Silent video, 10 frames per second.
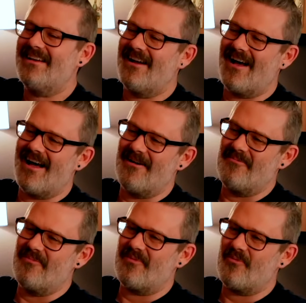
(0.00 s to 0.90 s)

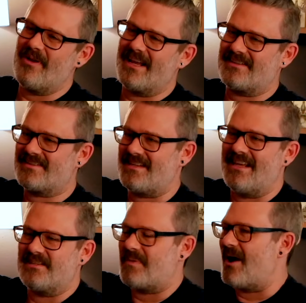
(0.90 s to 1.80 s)
um, we get to see
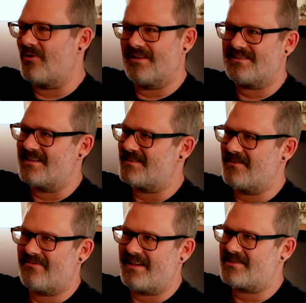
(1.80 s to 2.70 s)
his powerlessness in the
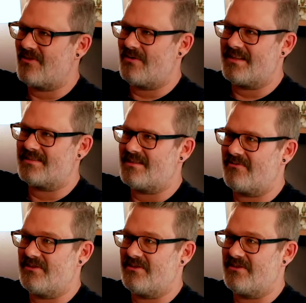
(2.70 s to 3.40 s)
face of all this stuff,